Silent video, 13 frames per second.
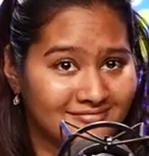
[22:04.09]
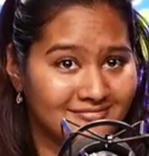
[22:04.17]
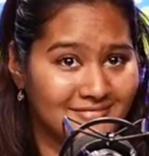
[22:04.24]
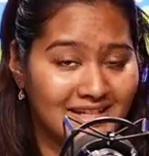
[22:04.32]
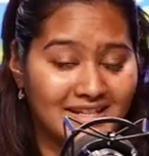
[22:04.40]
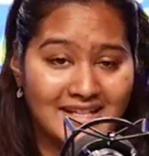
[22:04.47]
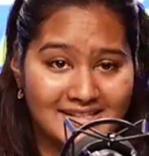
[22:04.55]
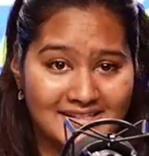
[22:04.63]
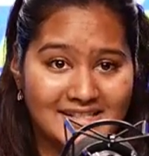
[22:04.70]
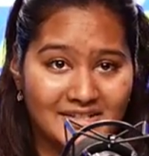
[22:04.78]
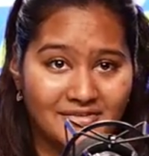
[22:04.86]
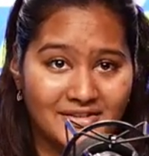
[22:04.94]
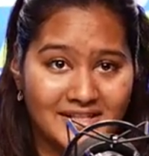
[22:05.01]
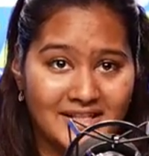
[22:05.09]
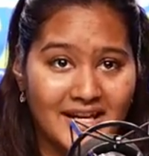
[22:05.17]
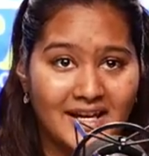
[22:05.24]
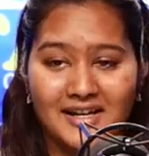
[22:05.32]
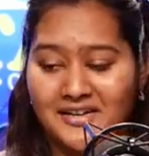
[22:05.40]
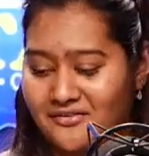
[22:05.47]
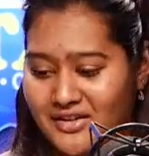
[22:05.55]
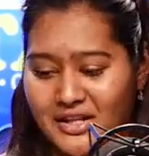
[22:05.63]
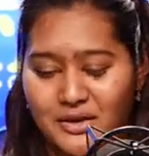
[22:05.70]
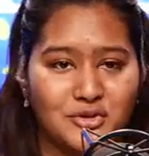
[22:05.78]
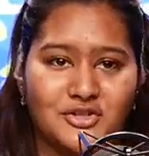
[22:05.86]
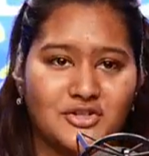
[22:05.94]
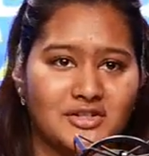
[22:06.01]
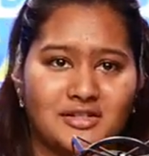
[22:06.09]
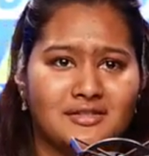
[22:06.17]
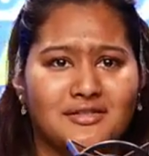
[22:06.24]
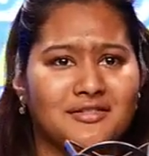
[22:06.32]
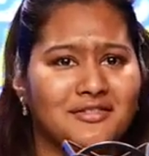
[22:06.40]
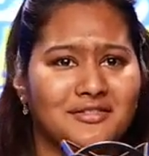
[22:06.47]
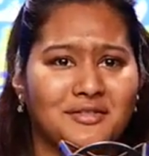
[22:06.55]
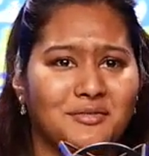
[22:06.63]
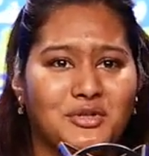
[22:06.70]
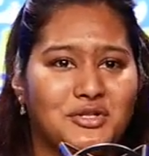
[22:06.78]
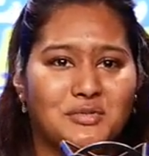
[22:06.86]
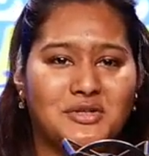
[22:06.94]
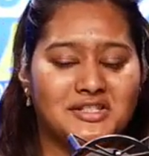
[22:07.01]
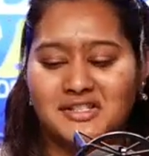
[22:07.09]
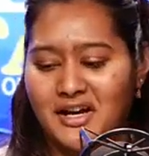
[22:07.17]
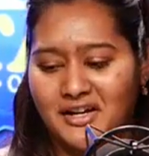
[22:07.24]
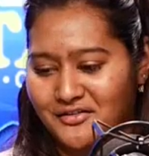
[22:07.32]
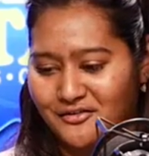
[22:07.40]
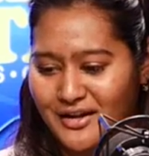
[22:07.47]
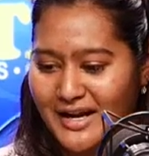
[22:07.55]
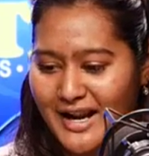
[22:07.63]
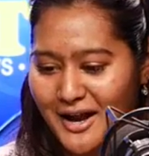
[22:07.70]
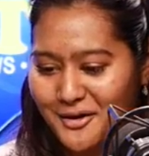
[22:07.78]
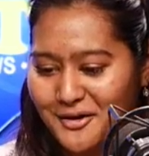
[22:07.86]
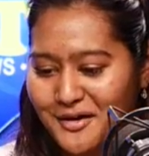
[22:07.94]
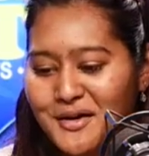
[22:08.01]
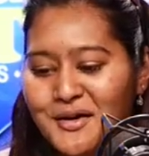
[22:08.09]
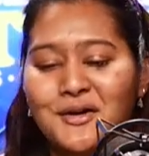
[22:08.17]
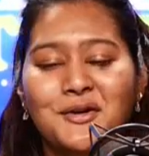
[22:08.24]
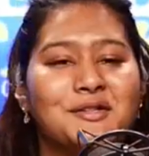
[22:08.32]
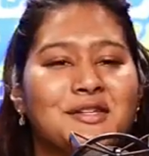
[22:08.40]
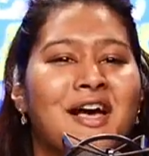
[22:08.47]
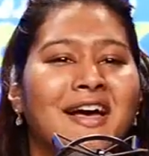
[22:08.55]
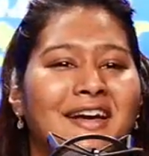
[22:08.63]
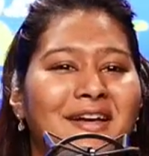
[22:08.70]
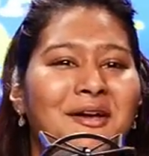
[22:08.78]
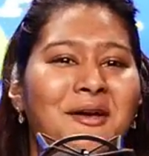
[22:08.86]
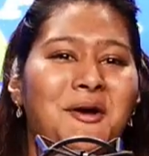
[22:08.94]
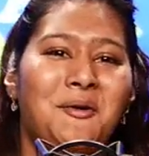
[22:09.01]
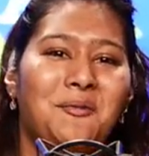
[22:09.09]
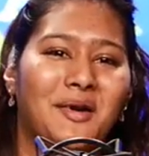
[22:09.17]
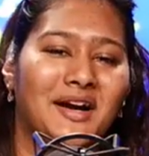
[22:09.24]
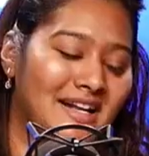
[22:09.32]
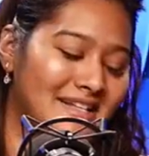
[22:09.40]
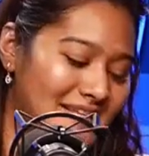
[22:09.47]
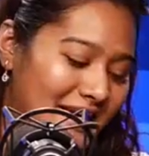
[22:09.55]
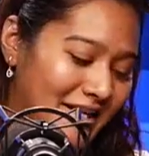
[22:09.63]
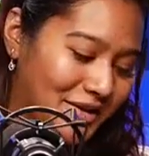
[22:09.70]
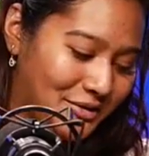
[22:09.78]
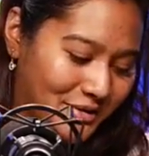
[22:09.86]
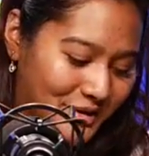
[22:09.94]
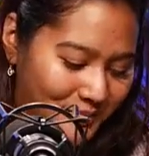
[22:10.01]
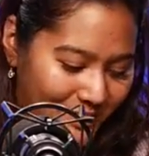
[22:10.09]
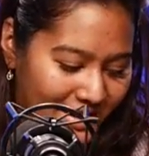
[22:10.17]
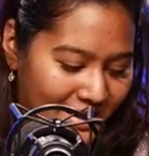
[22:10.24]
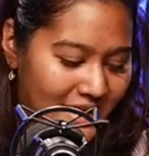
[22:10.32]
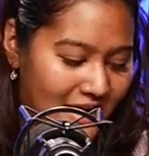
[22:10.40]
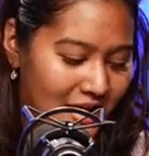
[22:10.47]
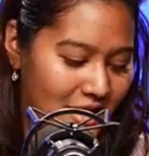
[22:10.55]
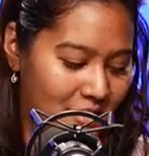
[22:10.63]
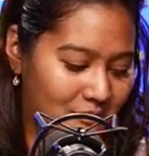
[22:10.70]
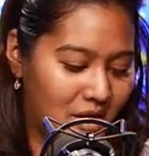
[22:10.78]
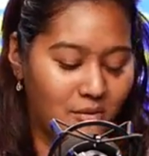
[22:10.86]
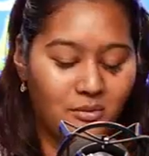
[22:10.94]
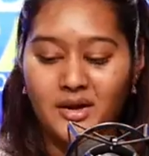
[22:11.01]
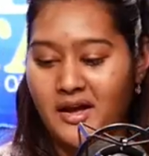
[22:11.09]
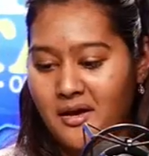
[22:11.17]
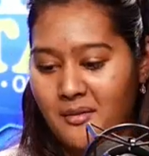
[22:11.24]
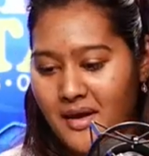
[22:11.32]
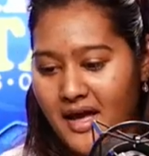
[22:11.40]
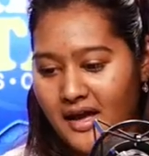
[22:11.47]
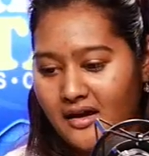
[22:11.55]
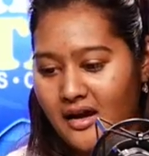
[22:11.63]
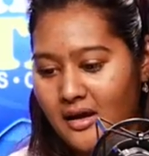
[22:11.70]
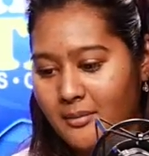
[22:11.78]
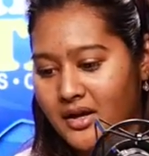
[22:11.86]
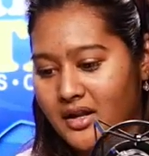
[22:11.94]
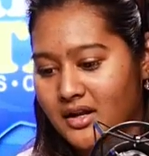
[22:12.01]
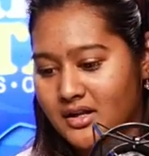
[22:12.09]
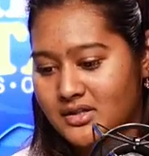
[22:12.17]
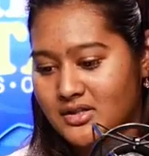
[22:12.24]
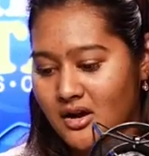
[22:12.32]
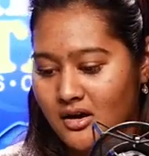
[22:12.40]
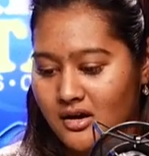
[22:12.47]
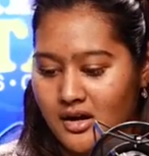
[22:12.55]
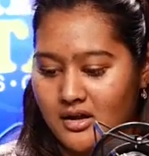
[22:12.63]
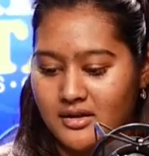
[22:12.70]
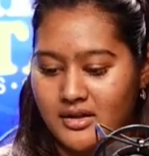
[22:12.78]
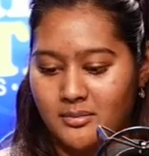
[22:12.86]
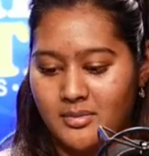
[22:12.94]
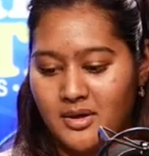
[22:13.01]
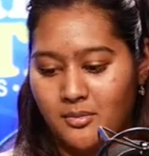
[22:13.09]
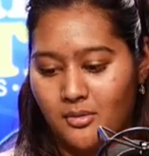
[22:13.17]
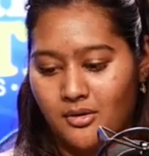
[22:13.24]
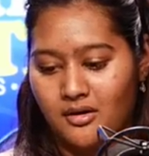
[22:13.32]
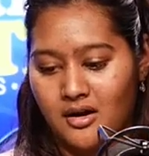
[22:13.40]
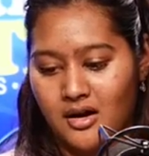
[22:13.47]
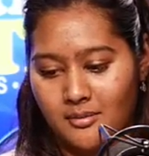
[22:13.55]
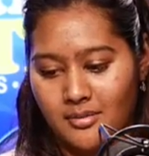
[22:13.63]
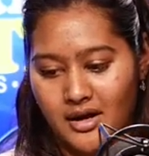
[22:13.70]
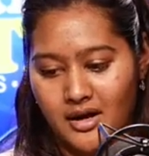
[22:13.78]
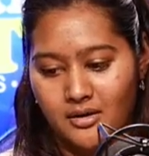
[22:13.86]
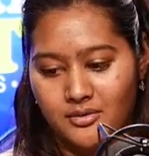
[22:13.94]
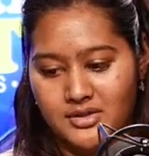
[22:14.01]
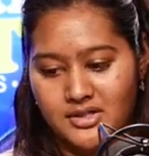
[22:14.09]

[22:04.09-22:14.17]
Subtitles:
And that's the tea for today. I feel like we should be done right now. We're going to take another quick break. And when we come back, I'm going to talk a little bit more about,